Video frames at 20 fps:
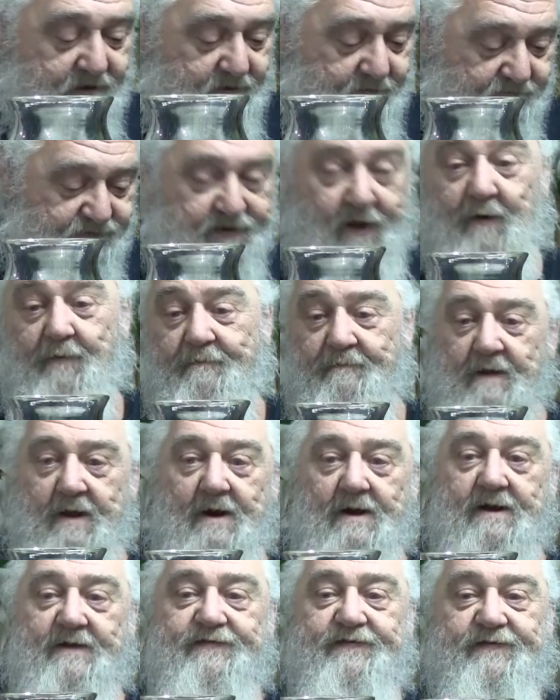But so,
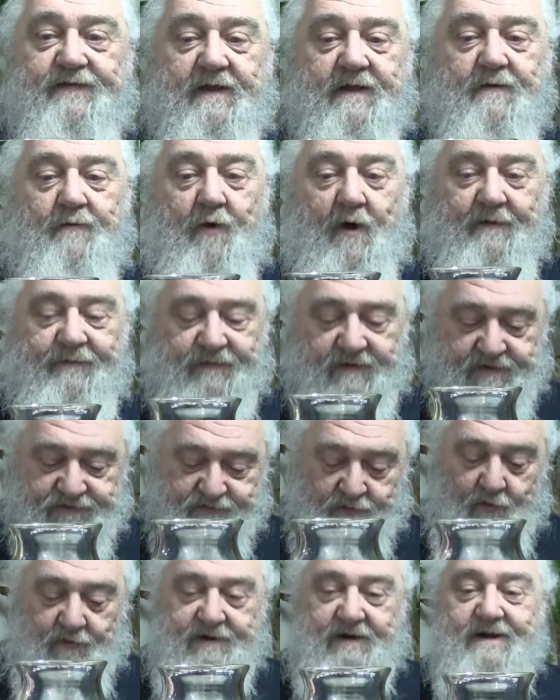let's see what the
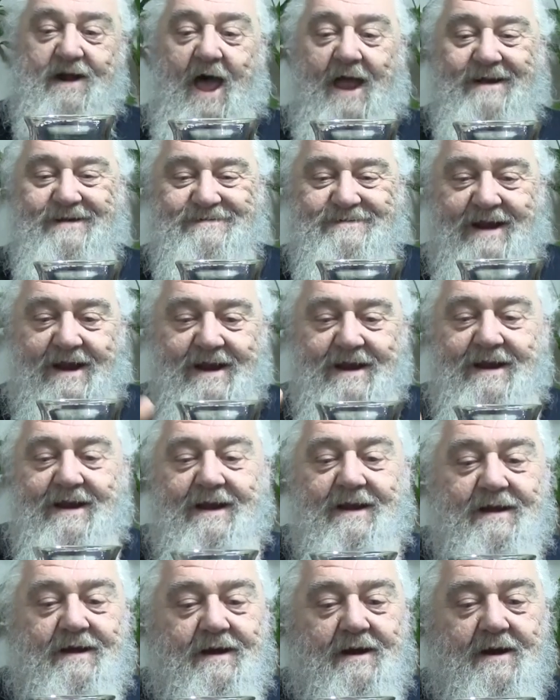
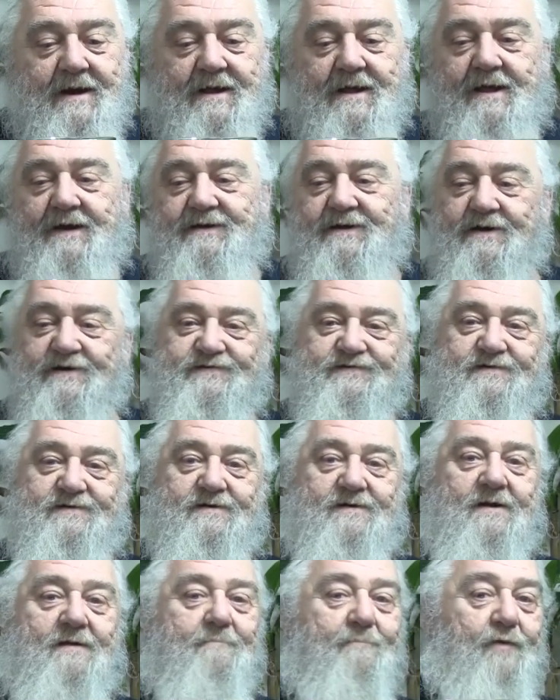2019 edition
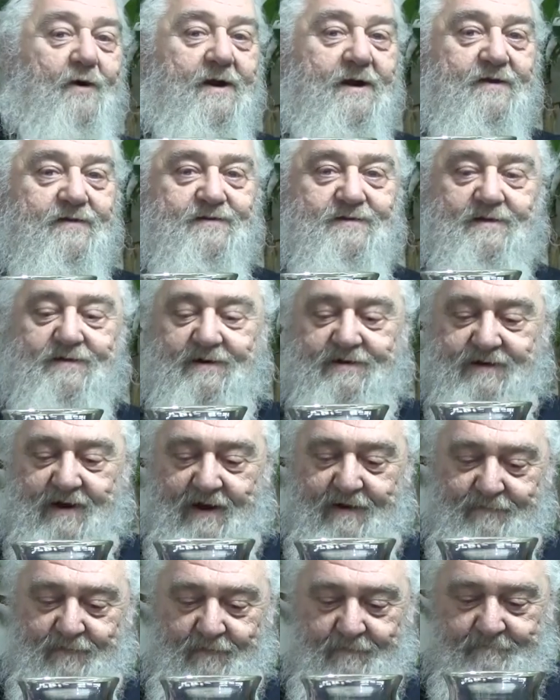brings to the
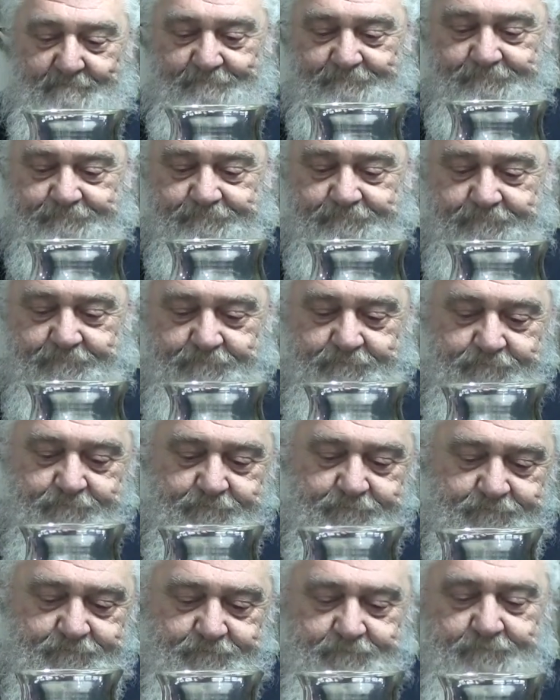
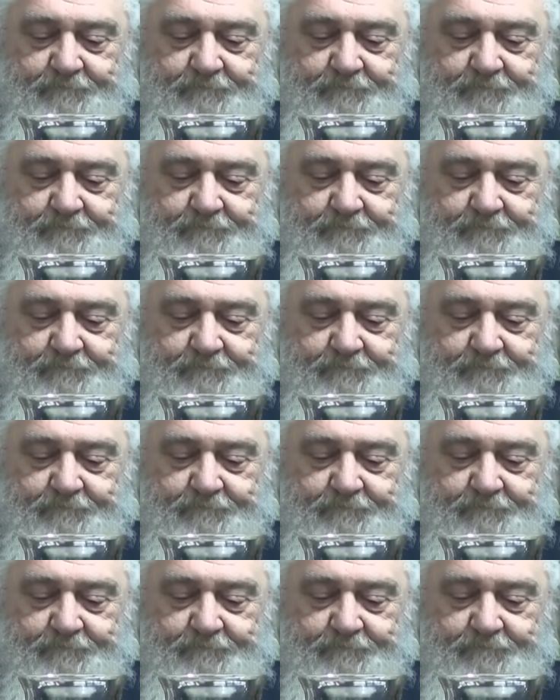table.